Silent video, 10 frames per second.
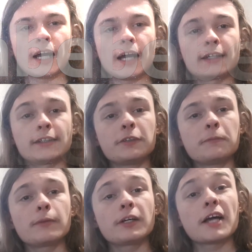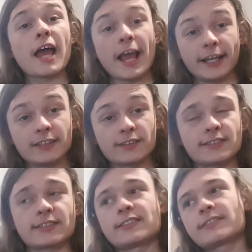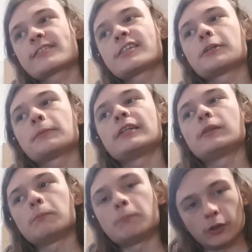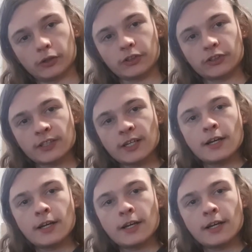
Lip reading: And number 8 is going to be books.